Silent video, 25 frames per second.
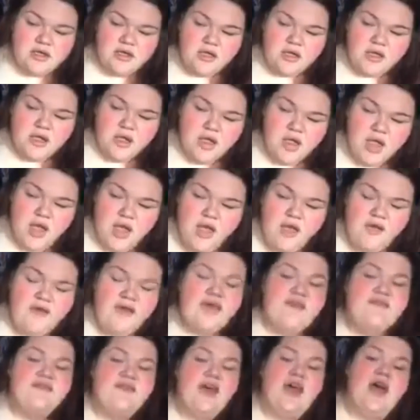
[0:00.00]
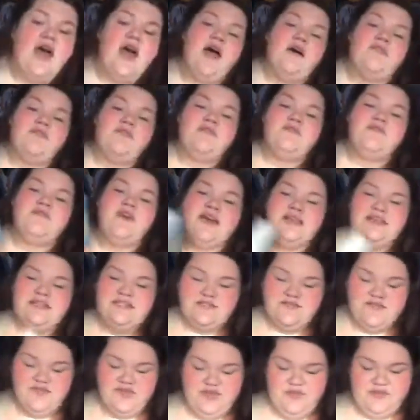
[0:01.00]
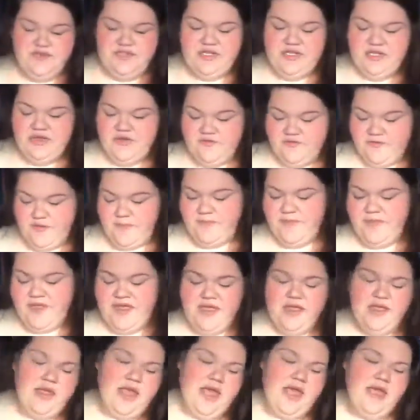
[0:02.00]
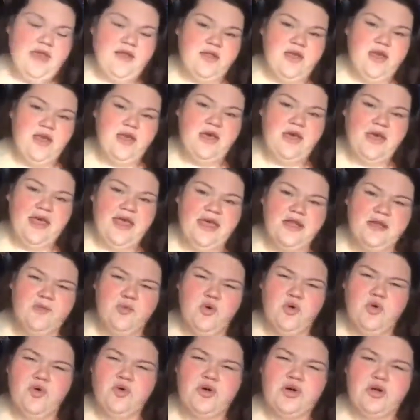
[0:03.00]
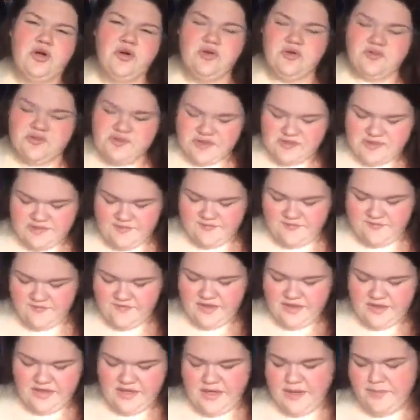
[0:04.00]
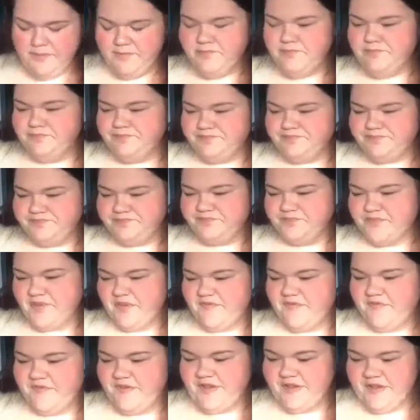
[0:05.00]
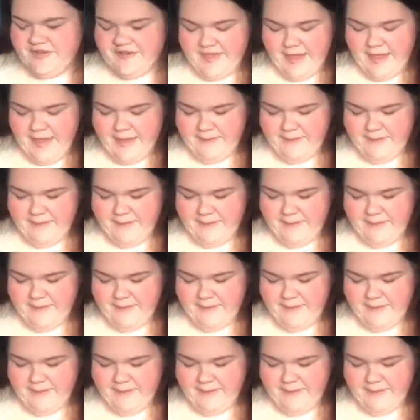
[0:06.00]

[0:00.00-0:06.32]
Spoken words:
of advice for you, dear, from the animal oracles, because I'm feeling that.